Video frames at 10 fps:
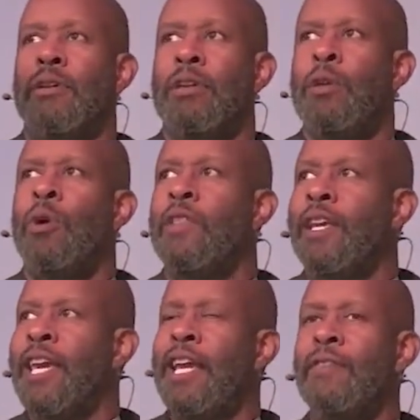you are the
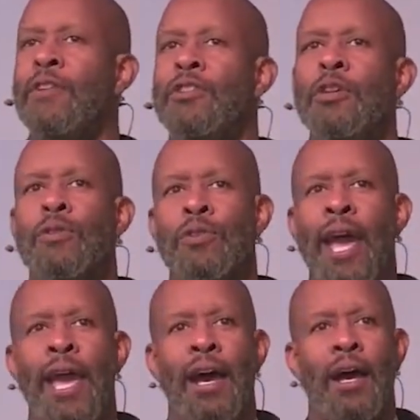king of the Jews.
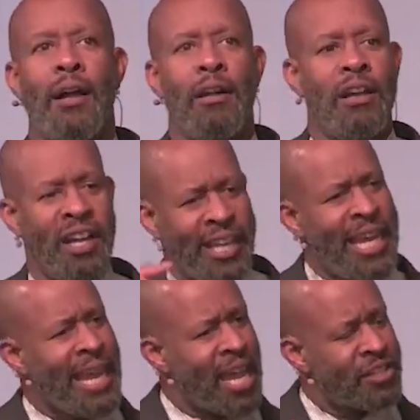Hey, uh, a
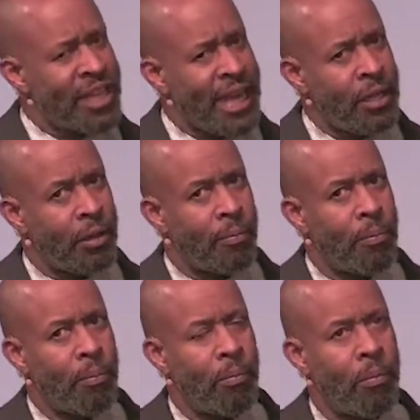king has a kingdom.
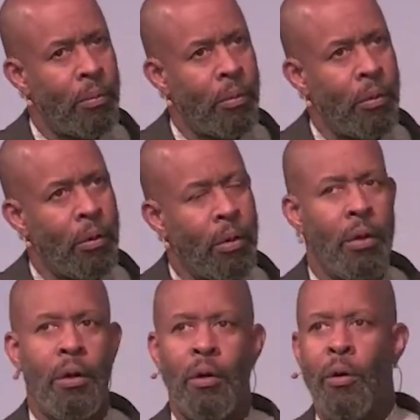
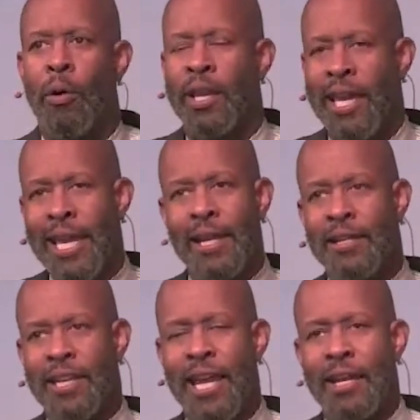a king in
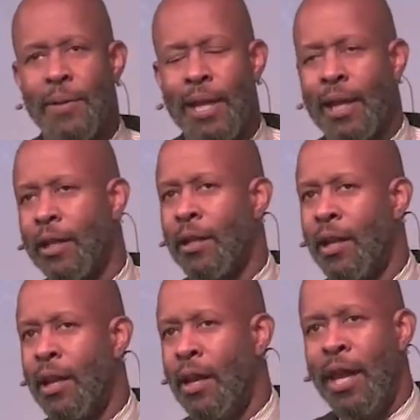his kingdom, he can,
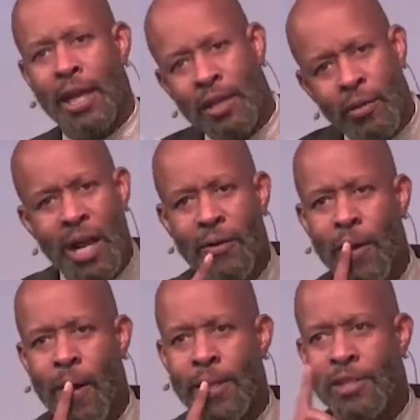he can do whatever he
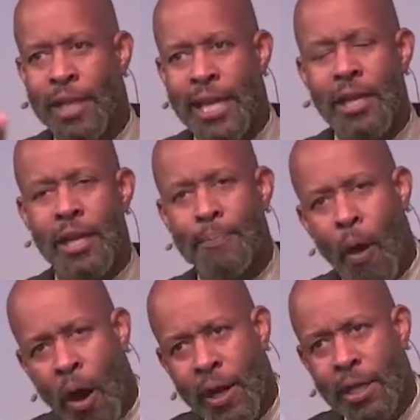wants. A king can
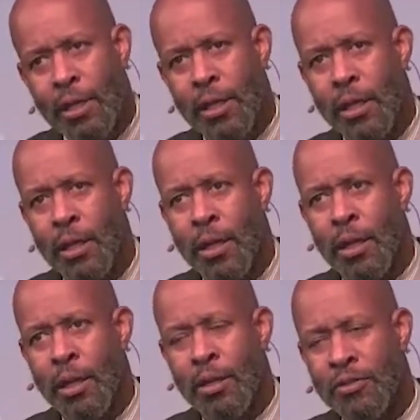pardon
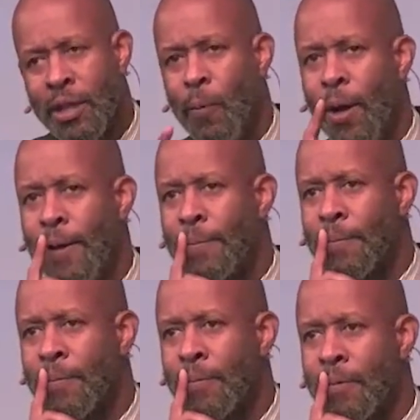someone.
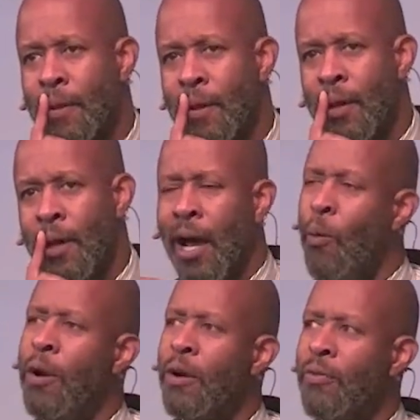I
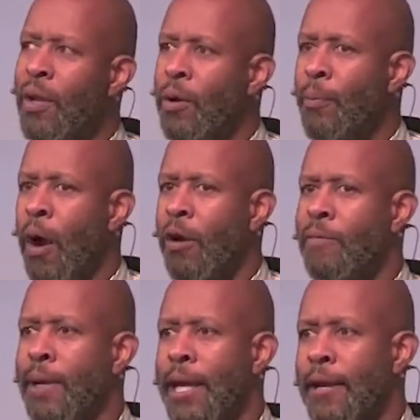wonder if he would
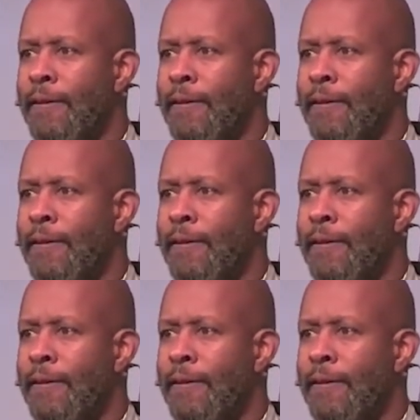pardon me.